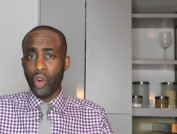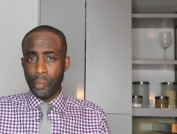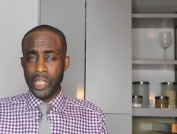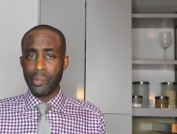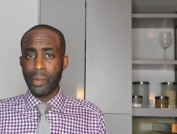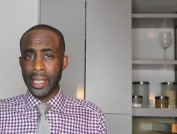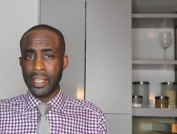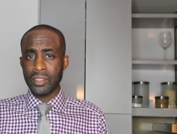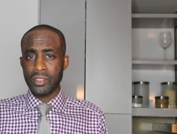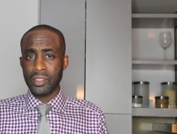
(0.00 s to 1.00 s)
mini
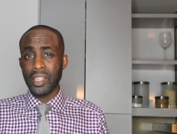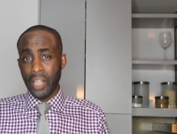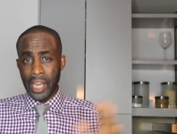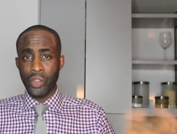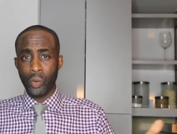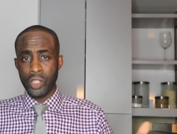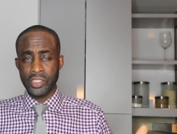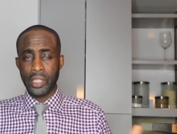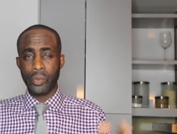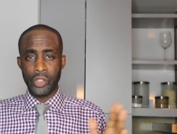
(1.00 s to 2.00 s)
bikes, the Honda
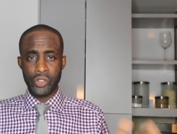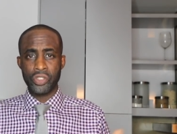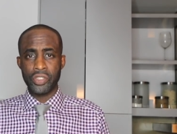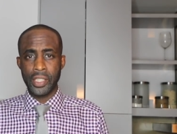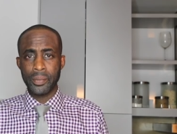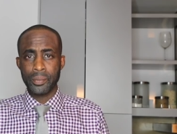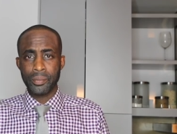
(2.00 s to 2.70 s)
ones that we used to see.